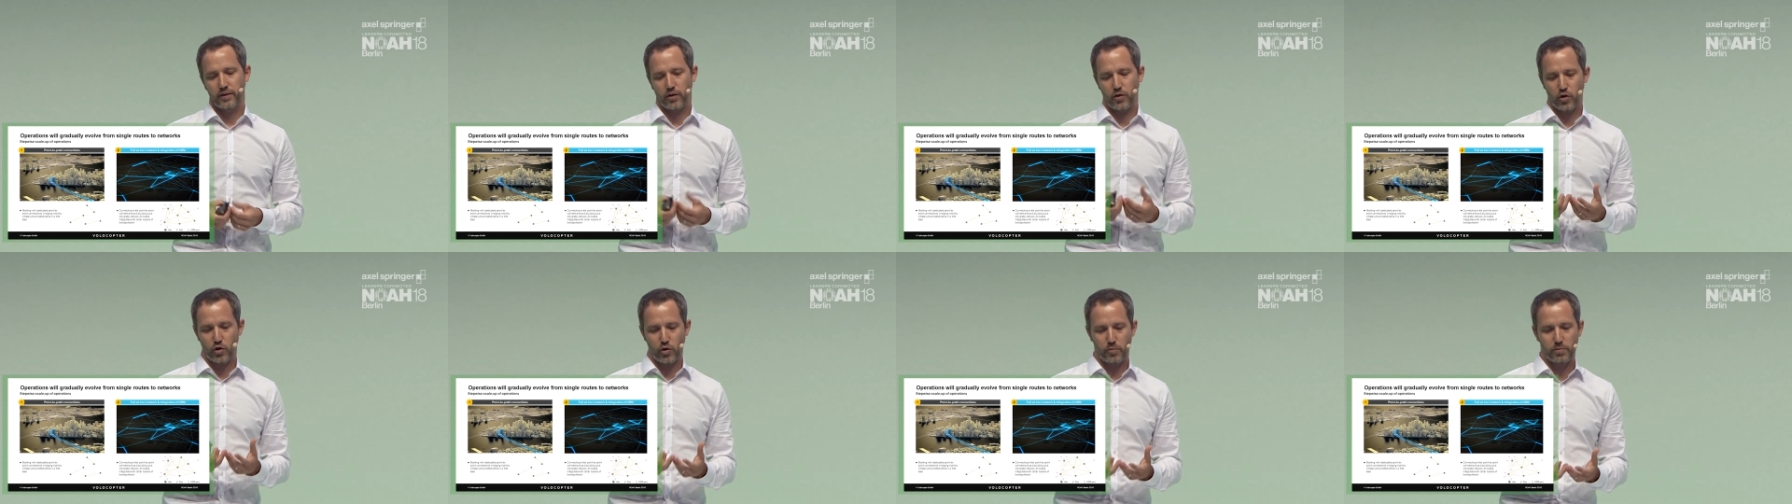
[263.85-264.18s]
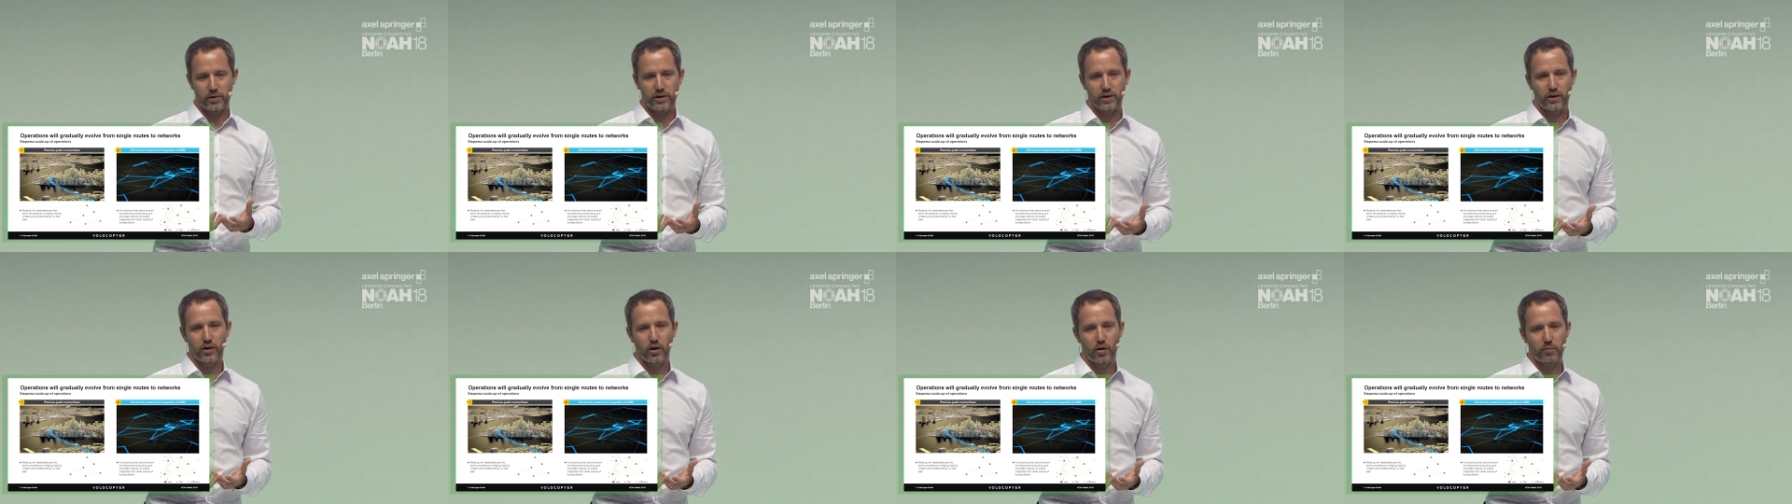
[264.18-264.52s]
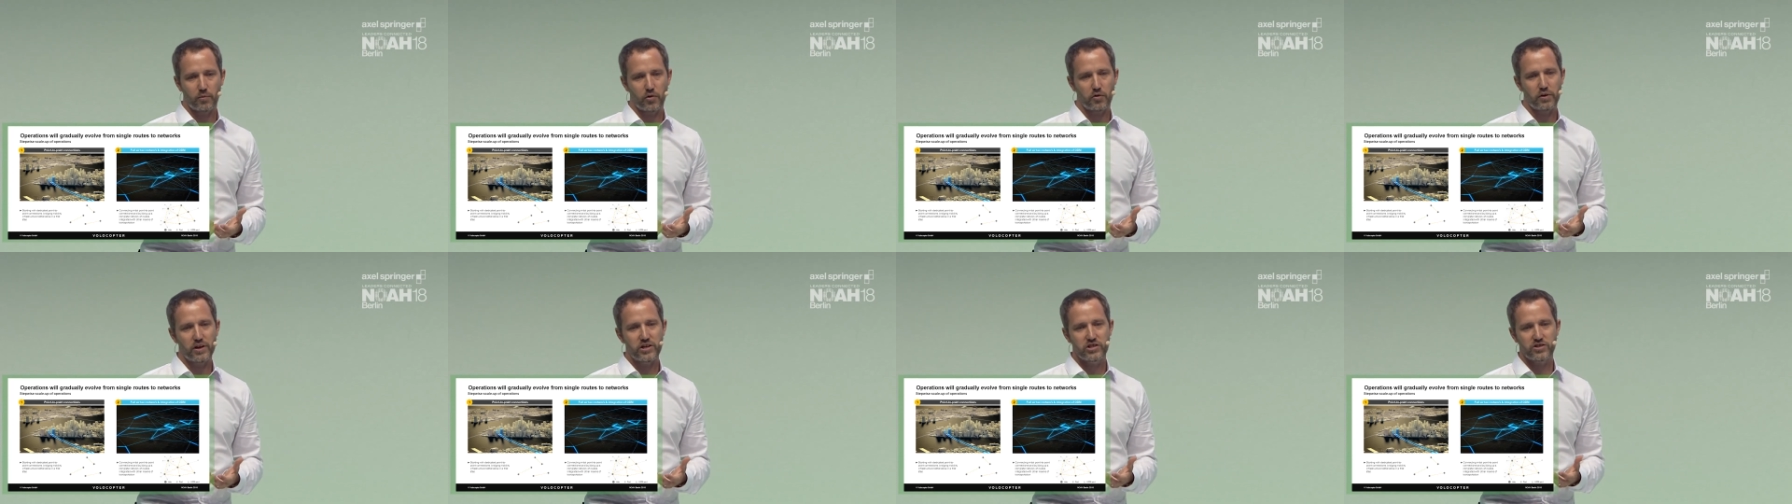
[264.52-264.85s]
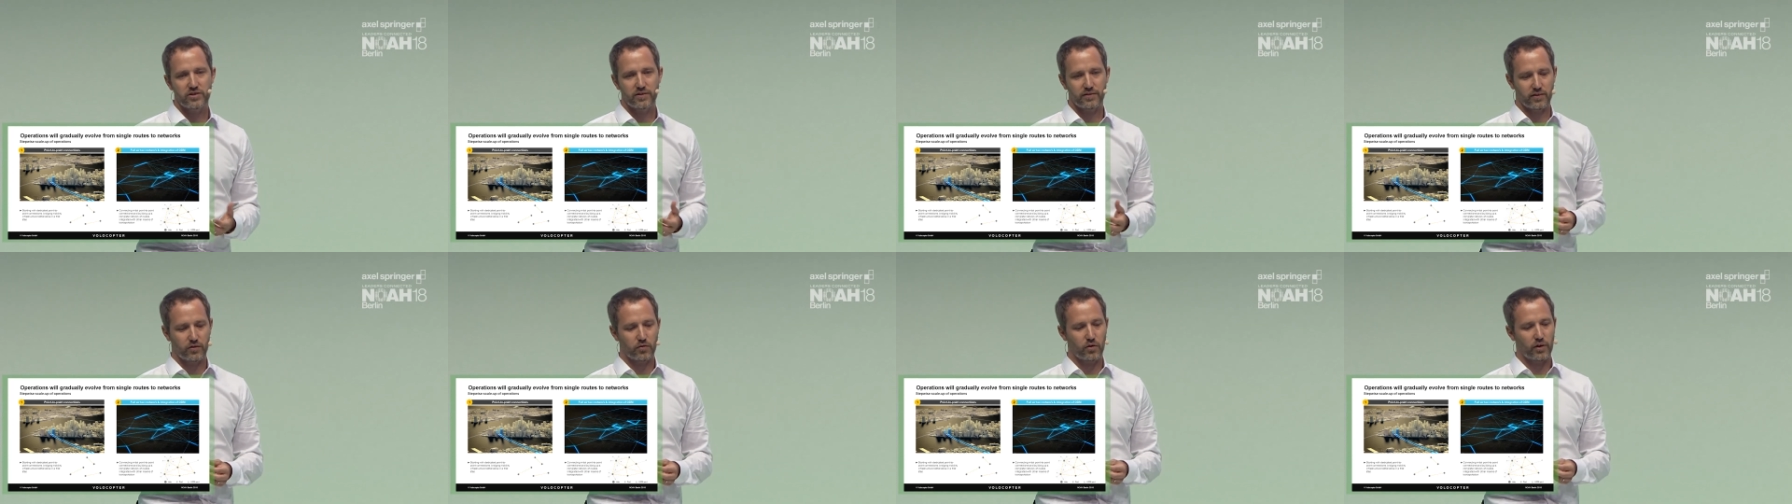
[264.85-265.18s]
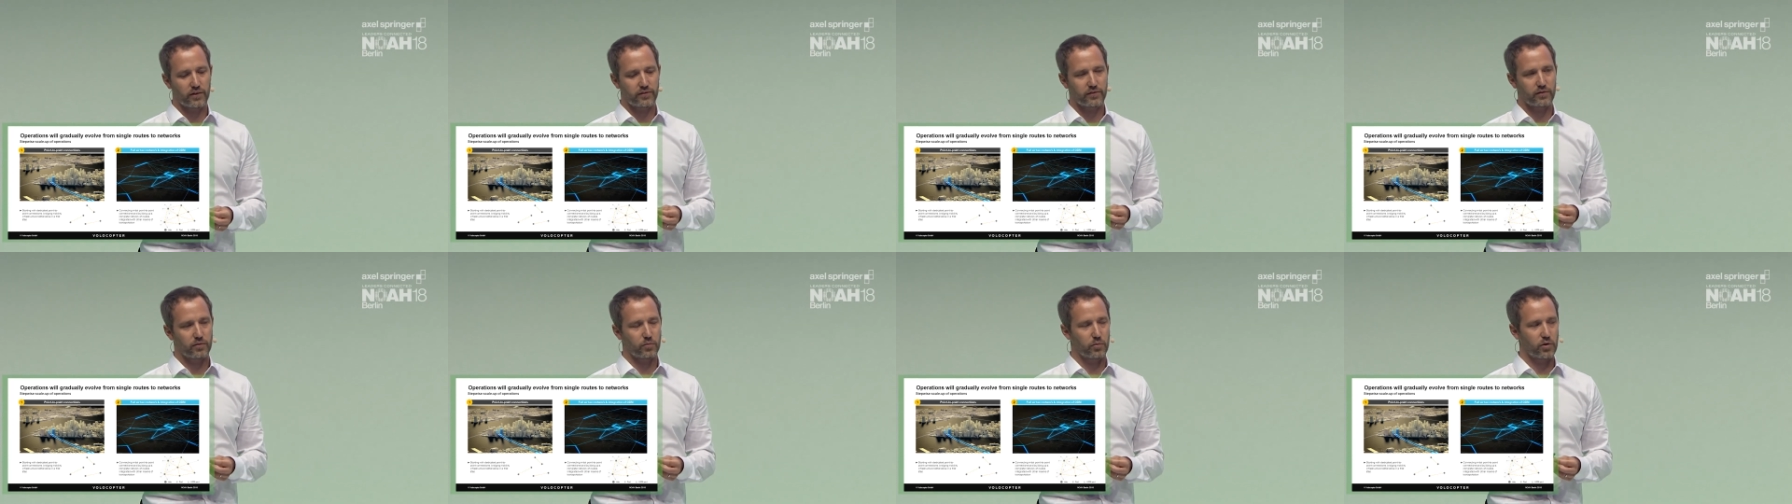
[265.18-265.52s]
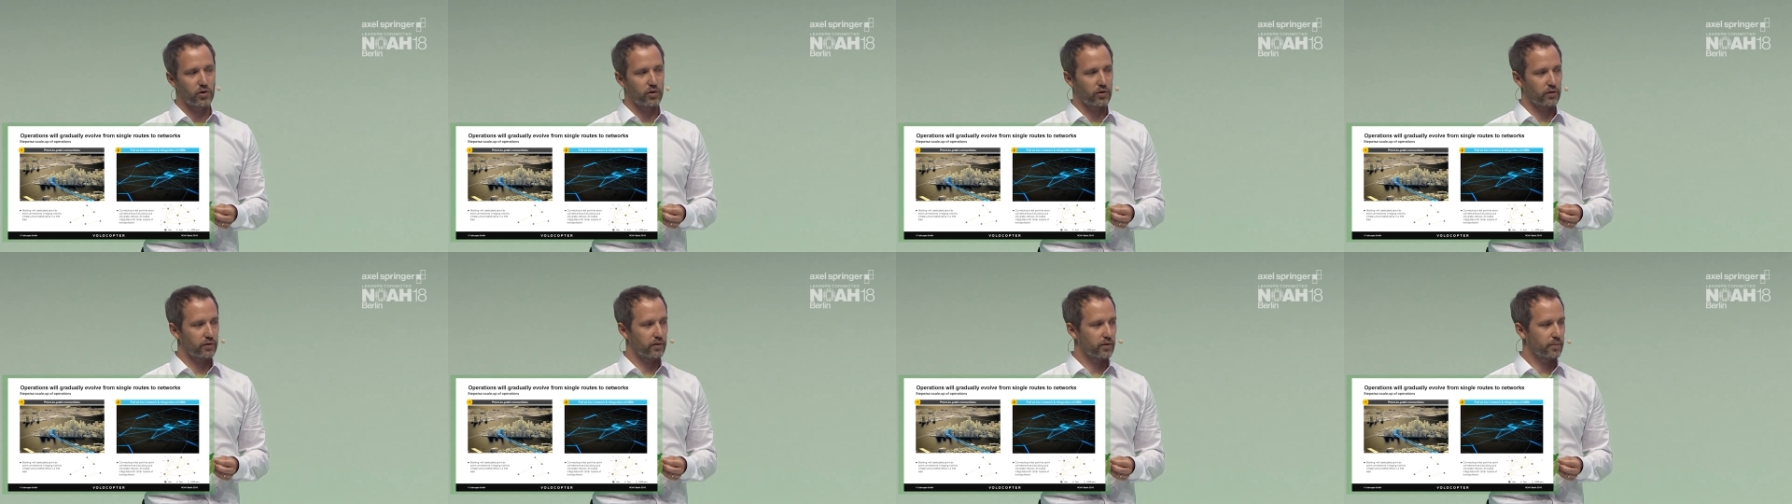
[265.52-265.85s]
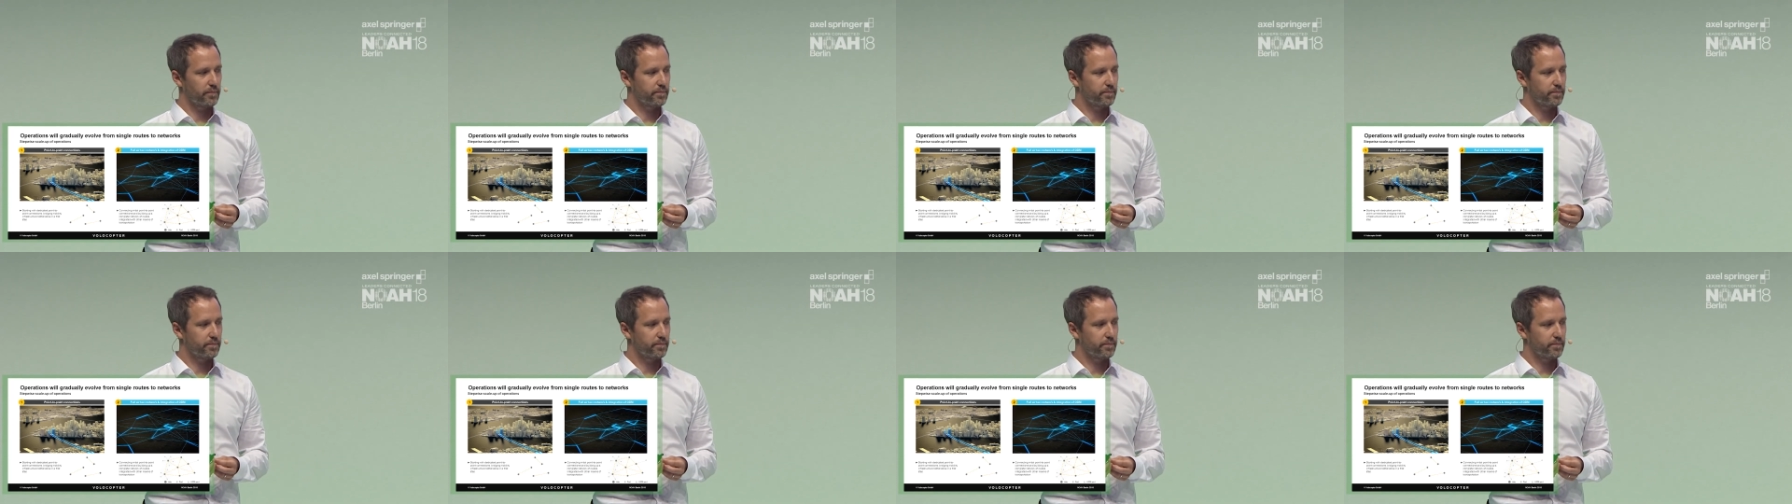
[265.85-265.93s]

urban agglomerations across the world.